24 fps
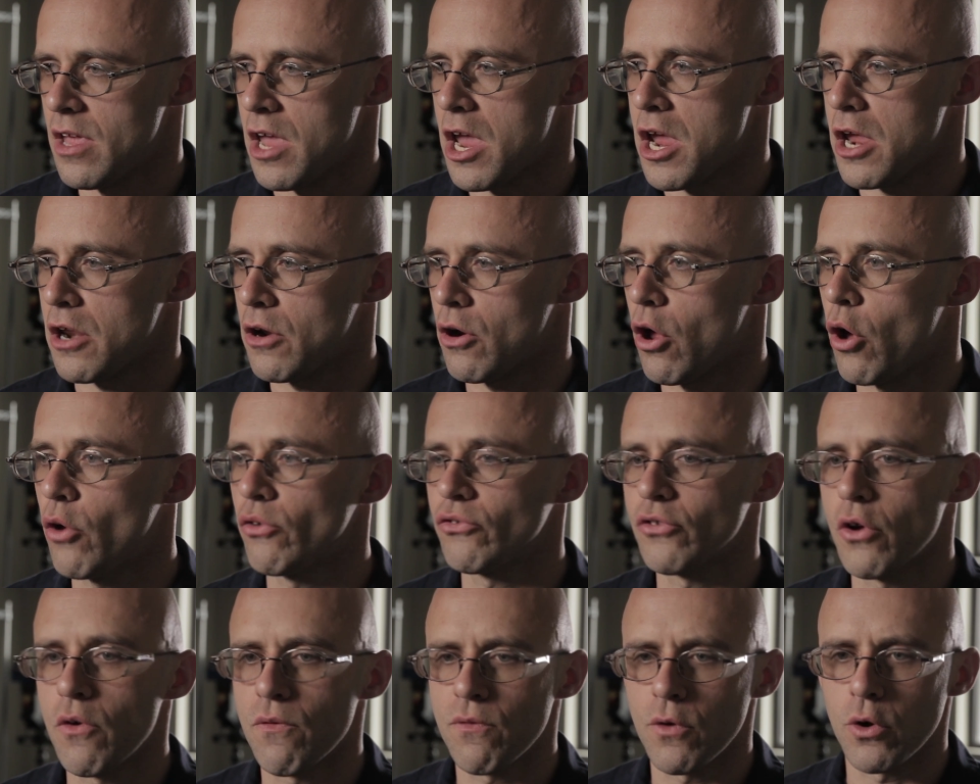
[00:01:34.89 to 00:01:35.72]
and
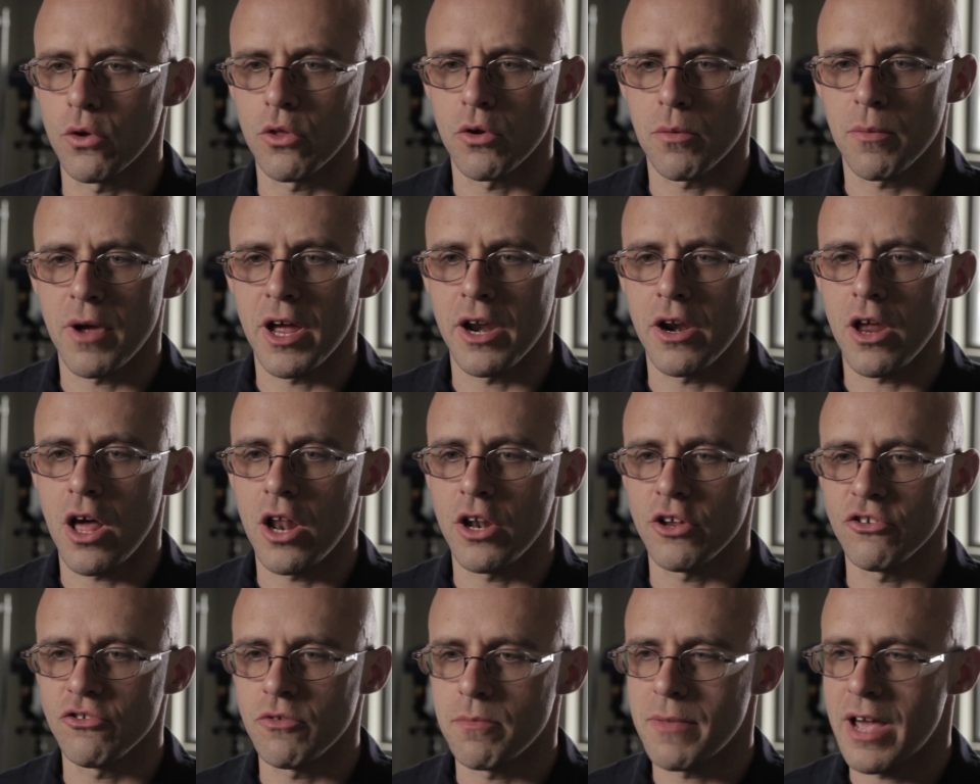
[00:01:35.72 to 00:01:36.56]
also further my
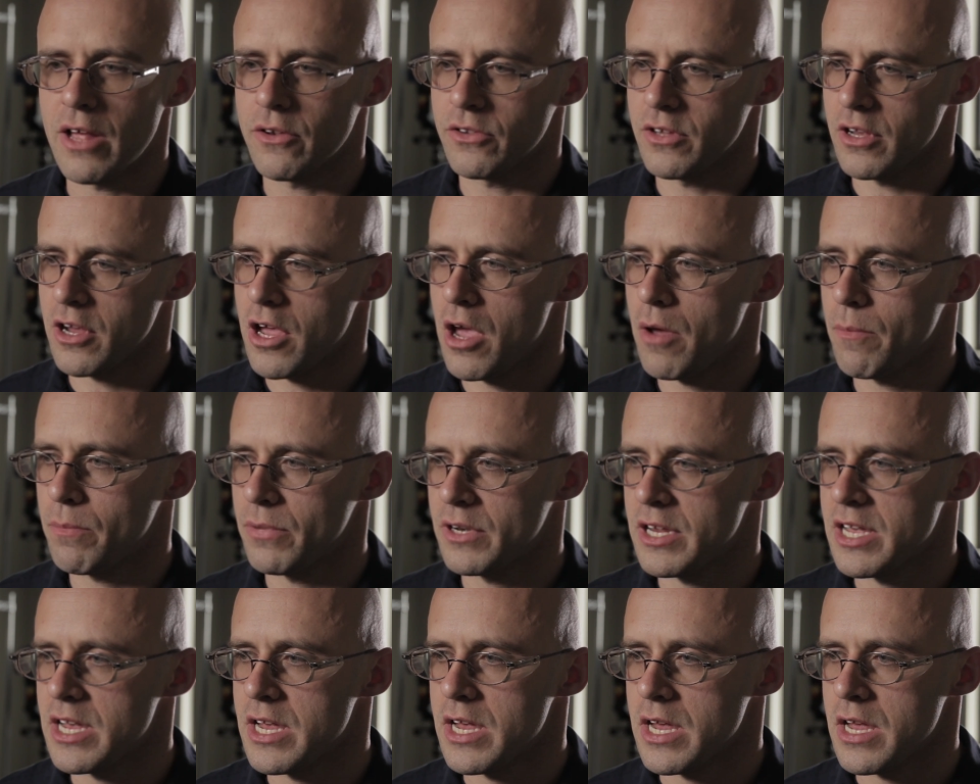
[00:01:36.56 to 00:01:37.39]
knowledge about the
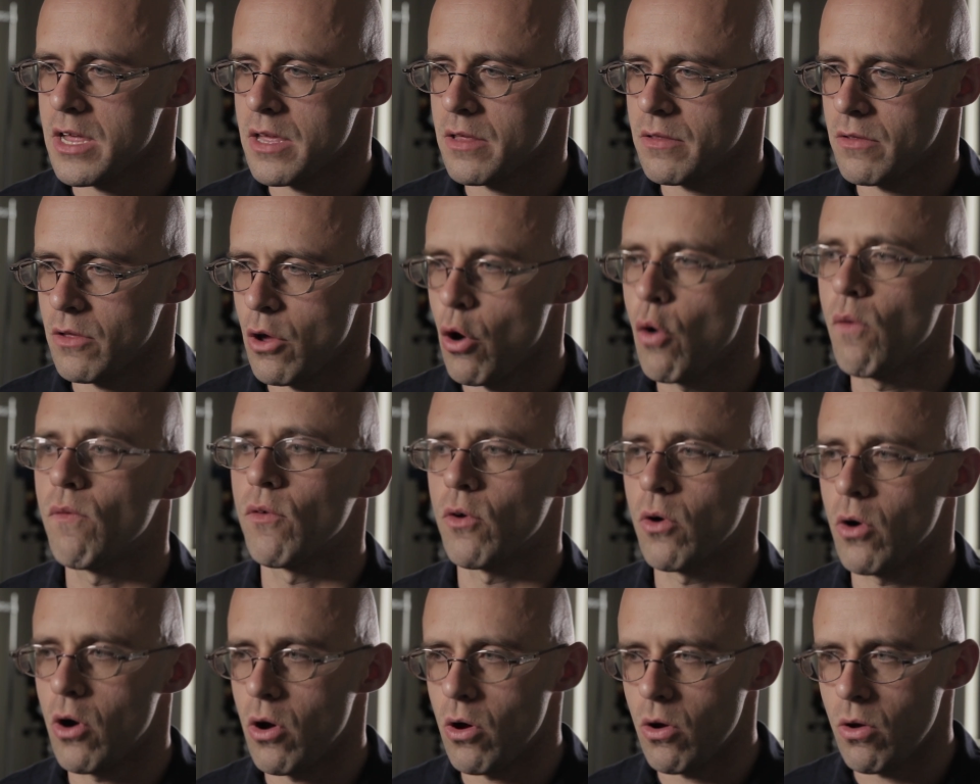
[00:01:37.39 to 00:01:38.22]
company
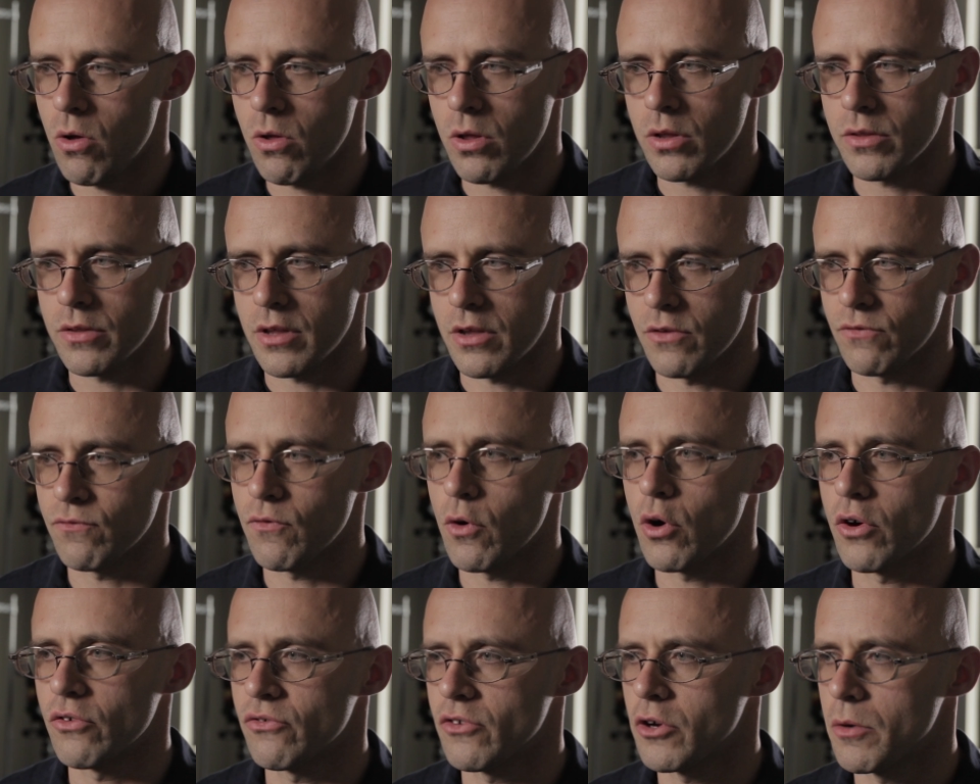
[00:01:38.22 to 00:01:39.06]
overall, as
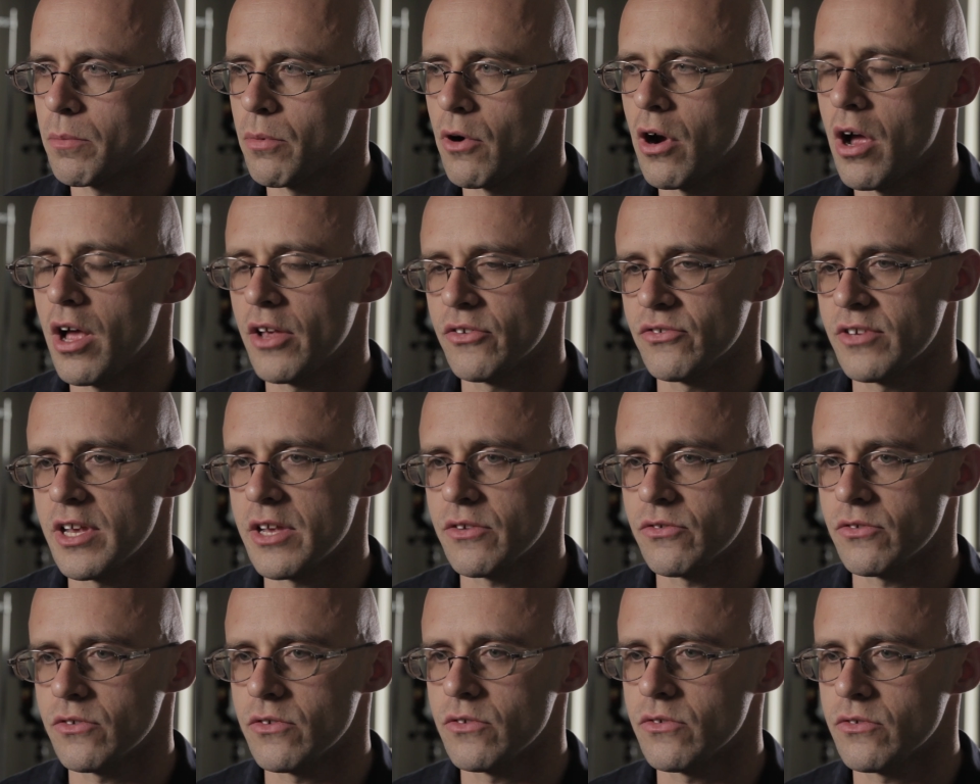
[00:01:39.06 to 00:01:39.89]
far as their
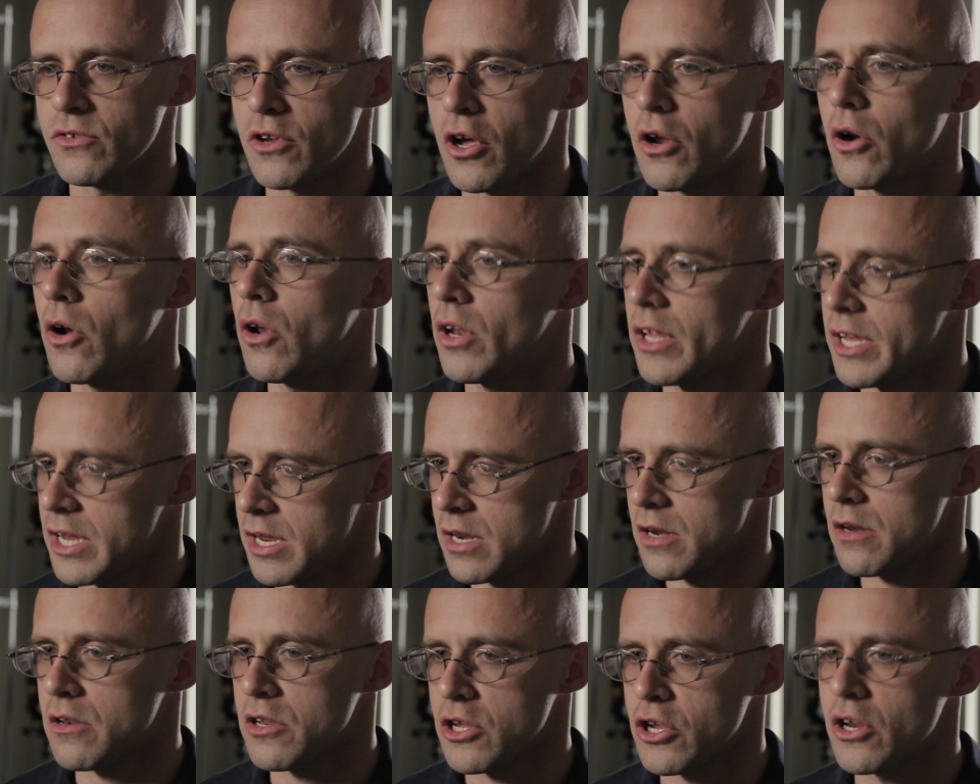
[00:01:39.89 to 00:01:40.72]
processes, not only
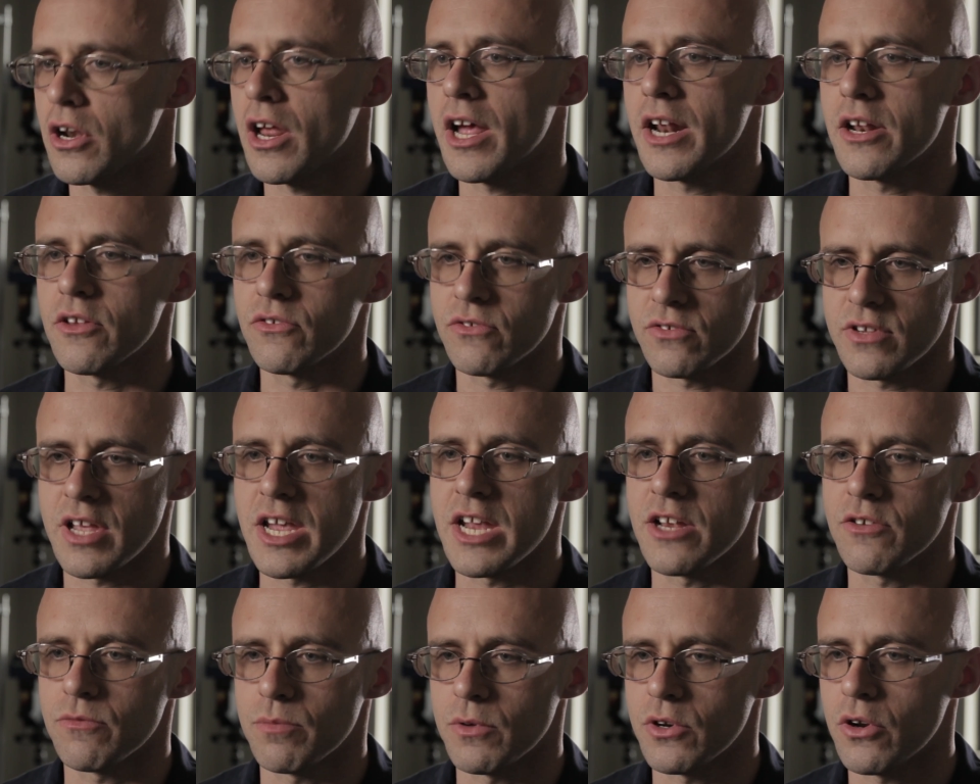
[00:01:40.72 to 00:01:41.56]
in the United
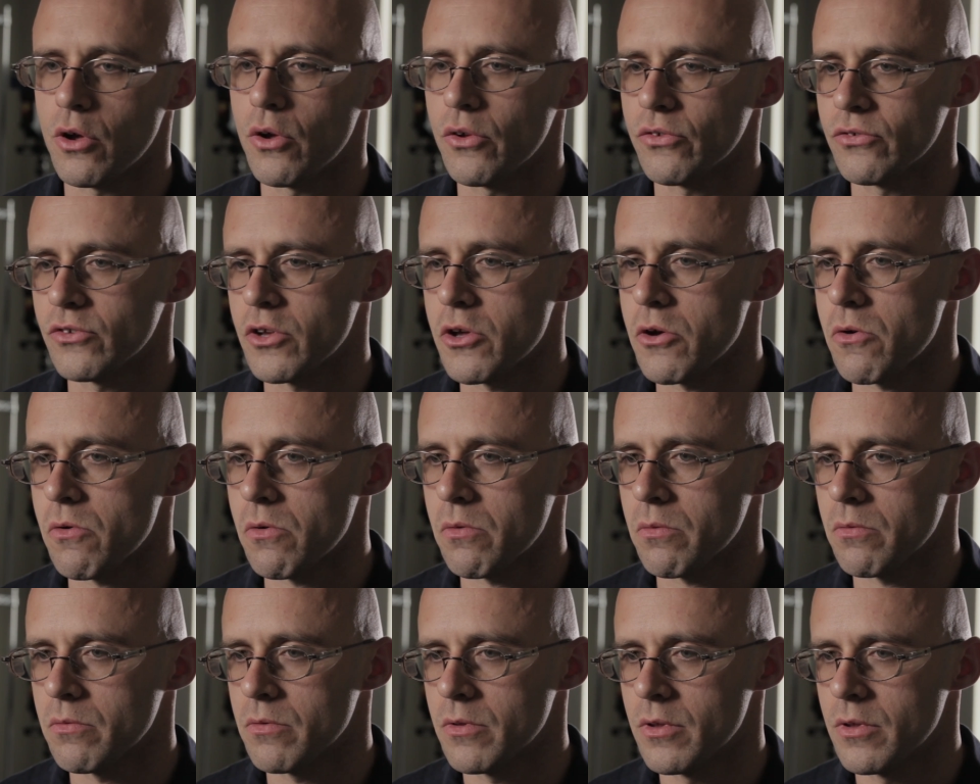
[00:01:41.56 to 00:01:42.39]
States, but also